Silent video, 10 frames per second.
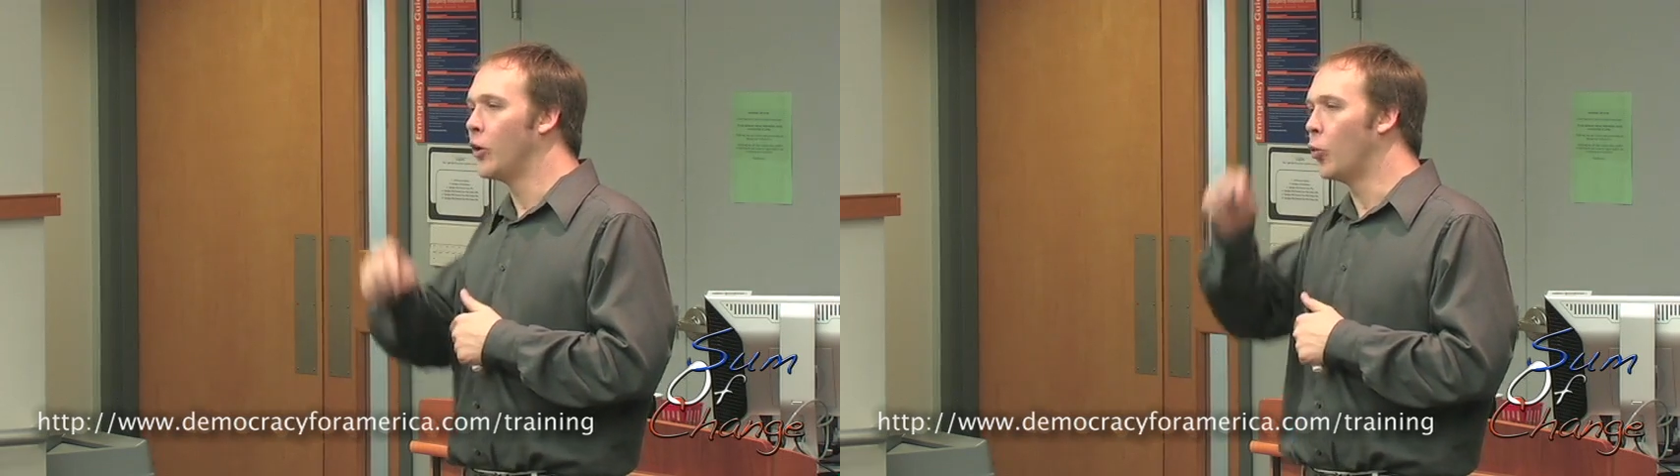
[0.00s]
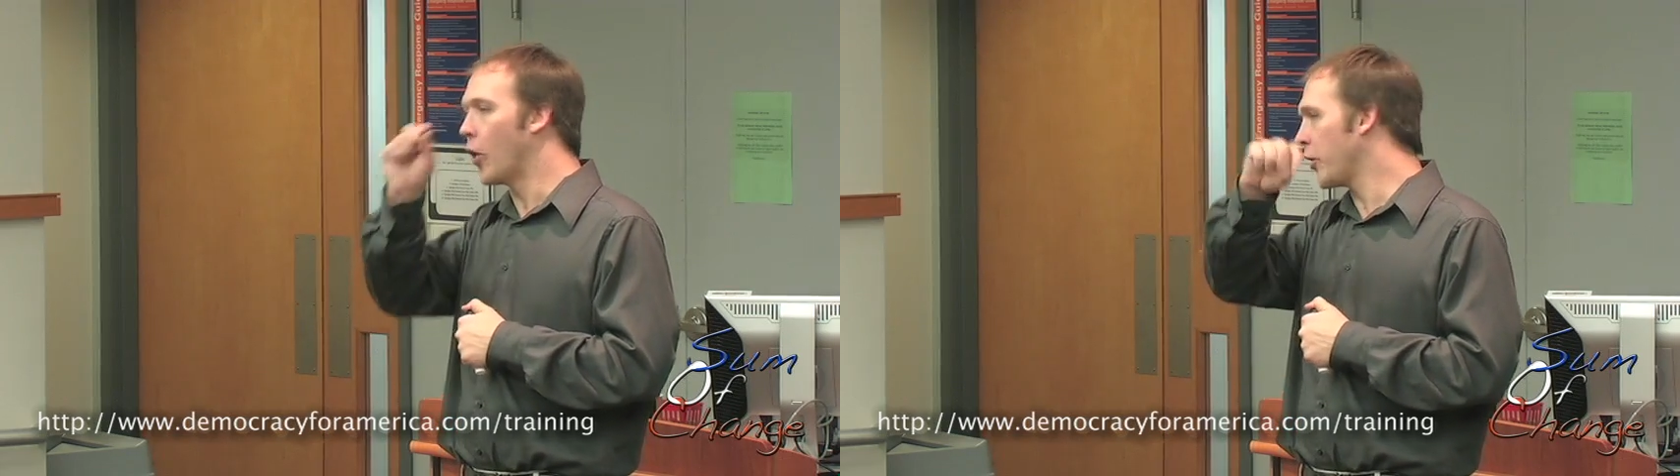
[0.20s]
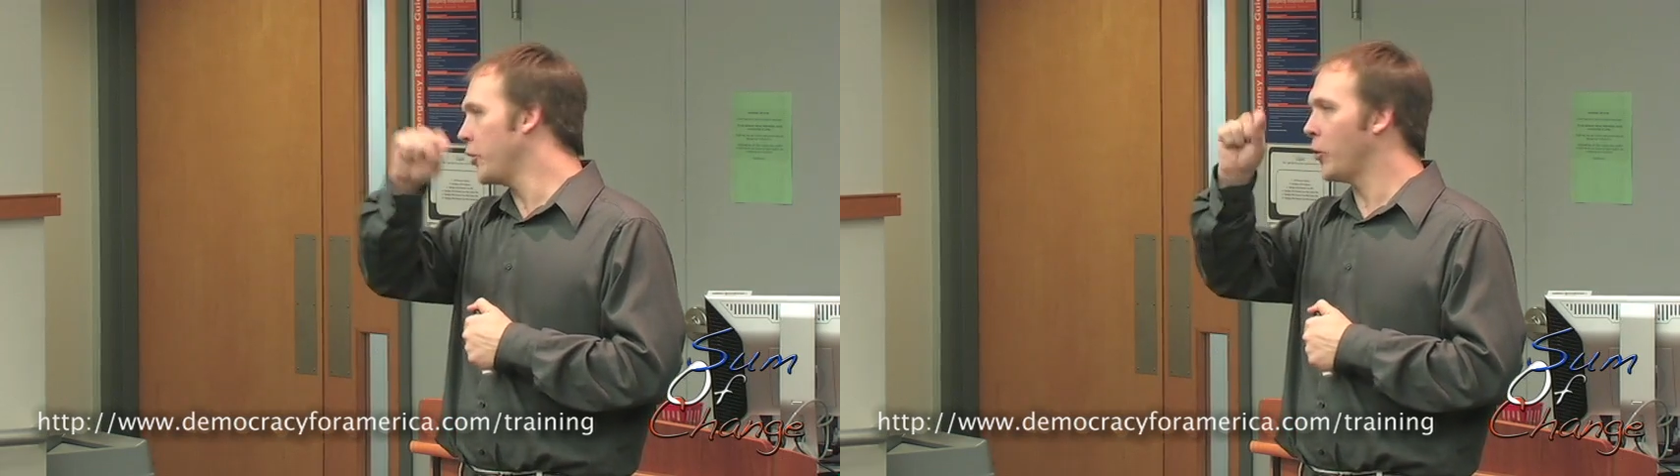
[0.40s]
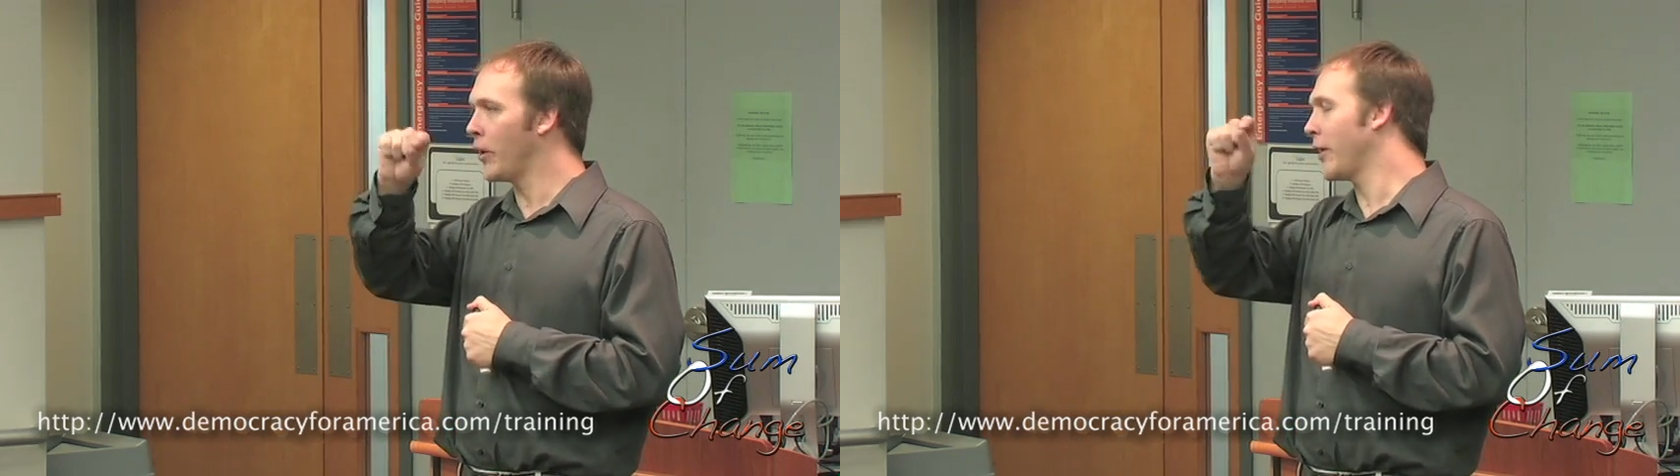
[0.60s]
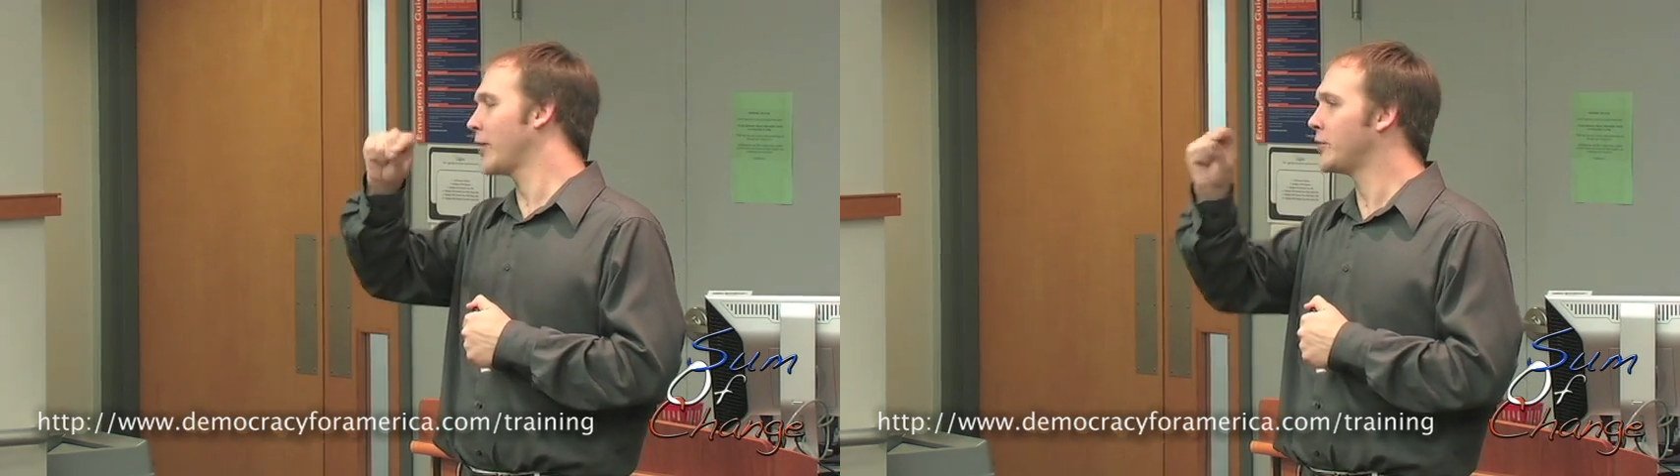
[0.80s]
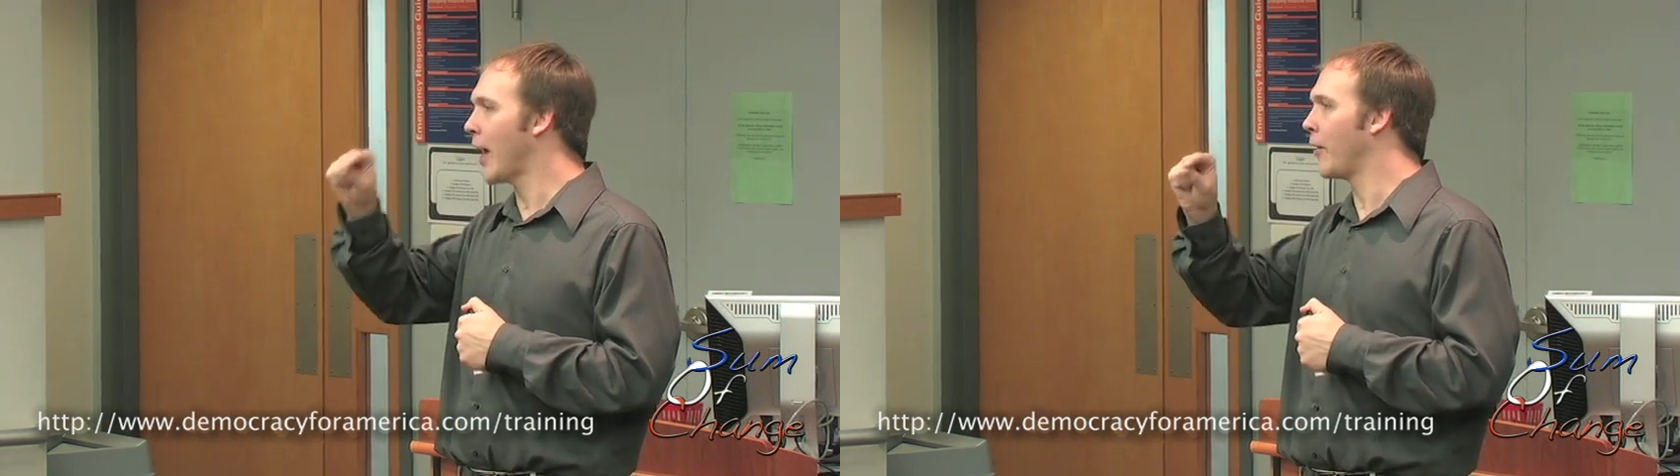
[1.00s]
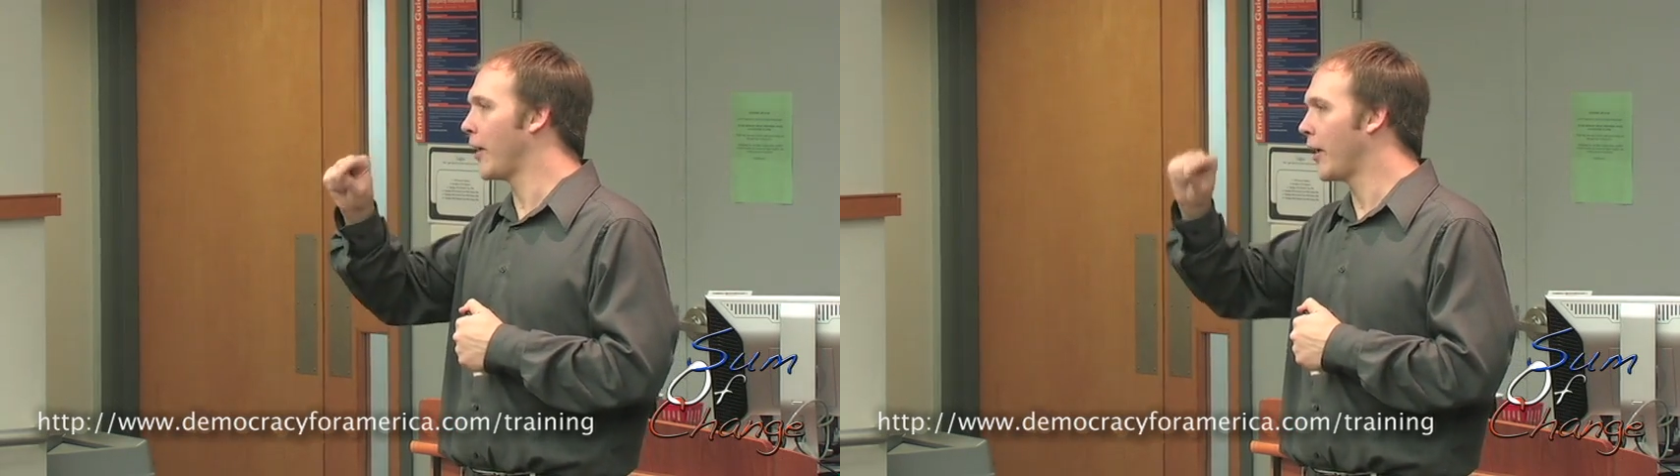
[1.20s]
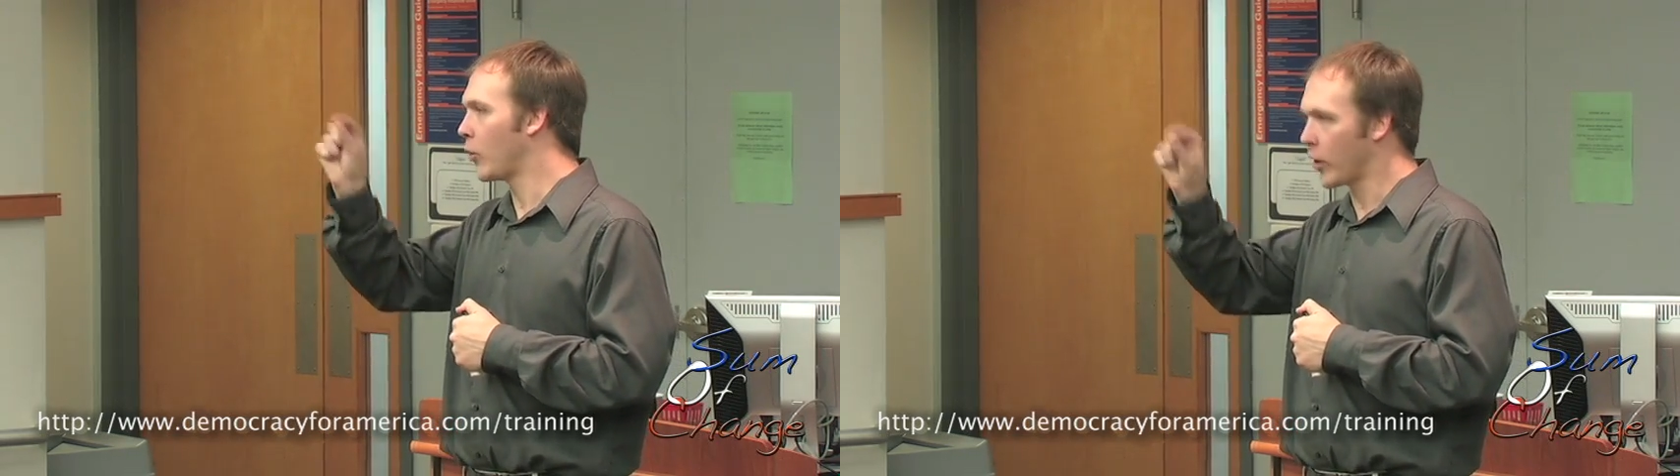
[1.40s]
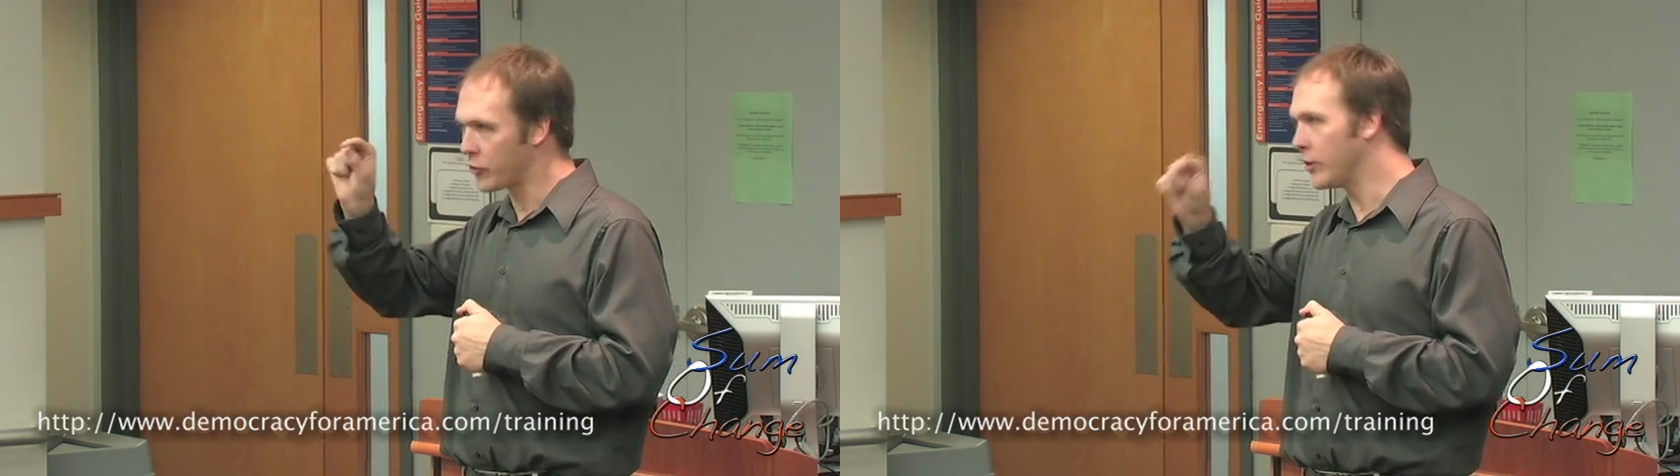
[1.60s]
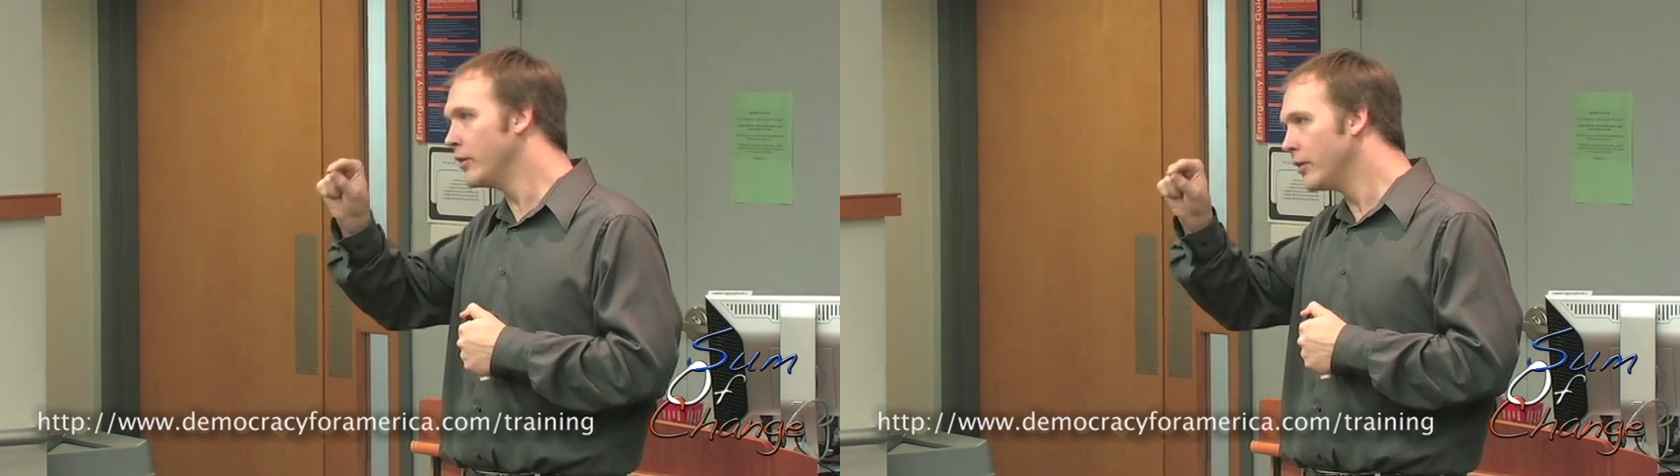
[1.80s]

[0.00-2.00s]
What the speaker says: what are you doing next Saturday? Question.